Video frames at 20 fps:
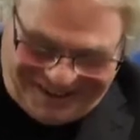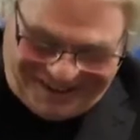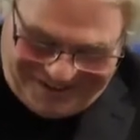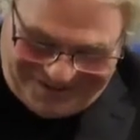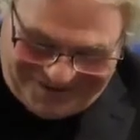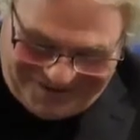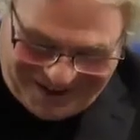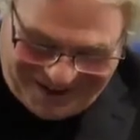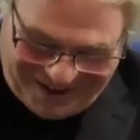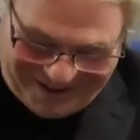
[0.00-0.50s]

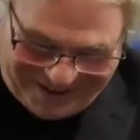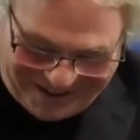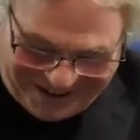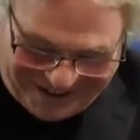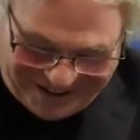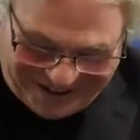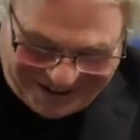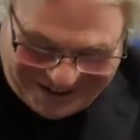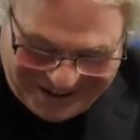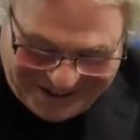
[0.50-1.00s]
Very
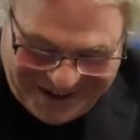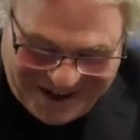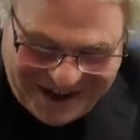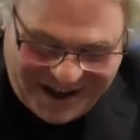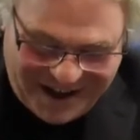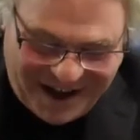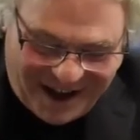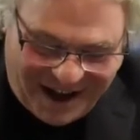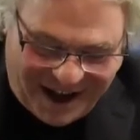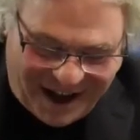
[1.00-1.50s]
good.
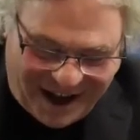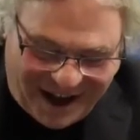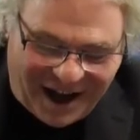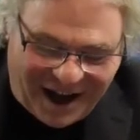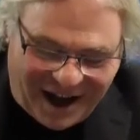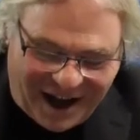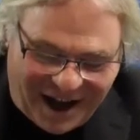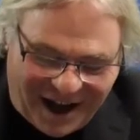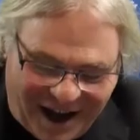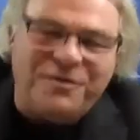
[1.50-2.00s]

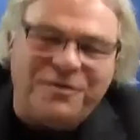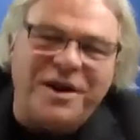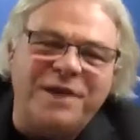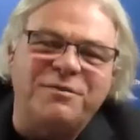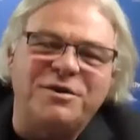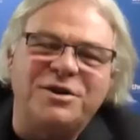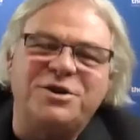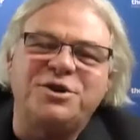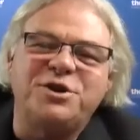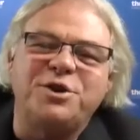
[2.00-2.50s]
Your
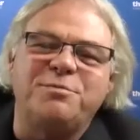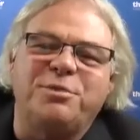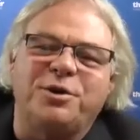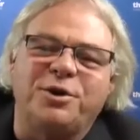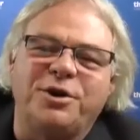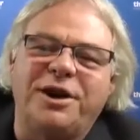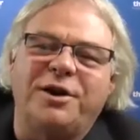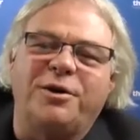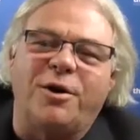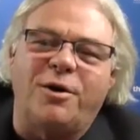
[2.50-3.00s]
favorite
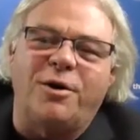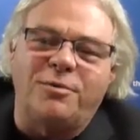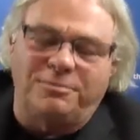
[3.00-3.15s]
superhero?